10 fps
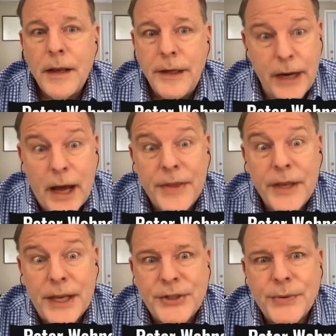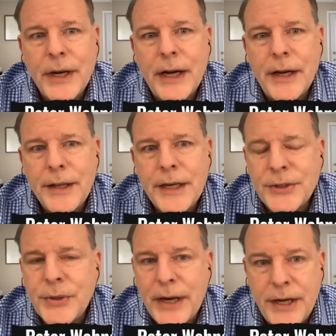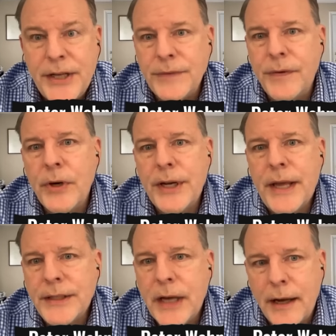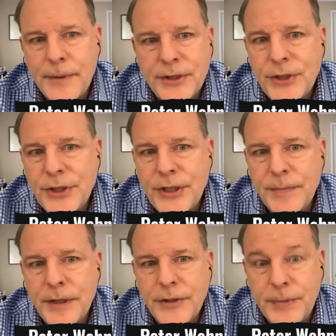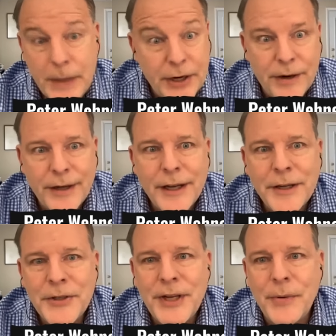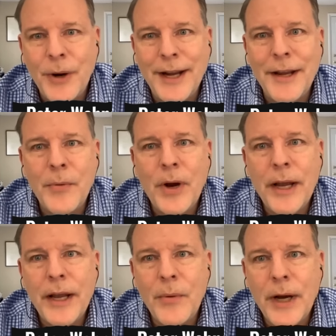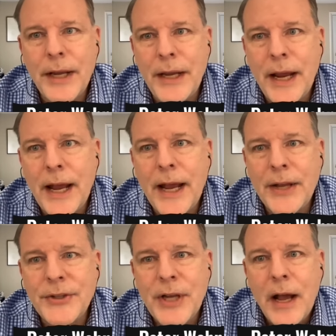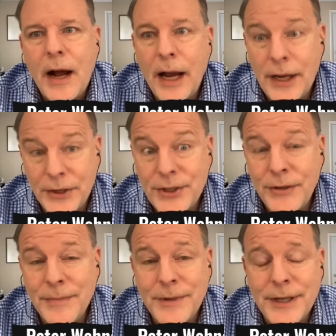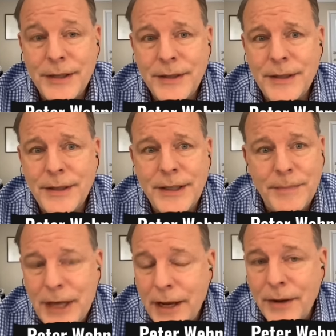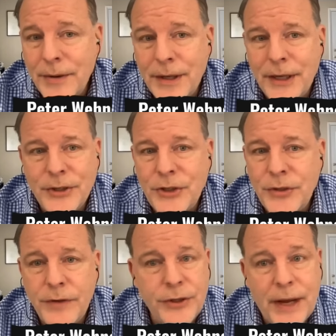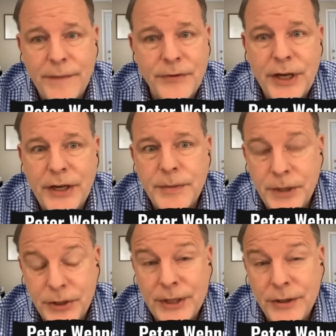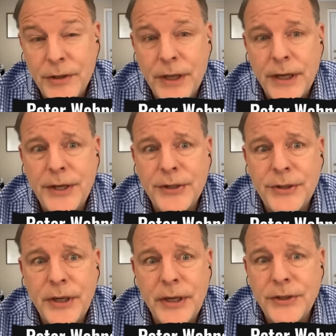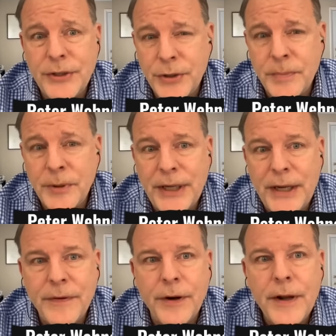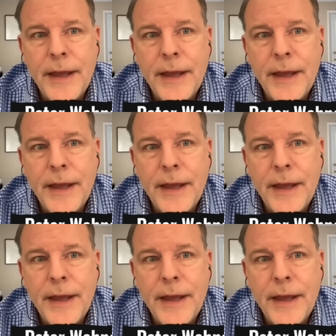Yeah, I think that's right. I think that's right. And he's avoided that topic since he's been speaker, and I understand why why why he has. Yeah. I assume that that deep down his views haven't changed because I do think he's a he's a true believer.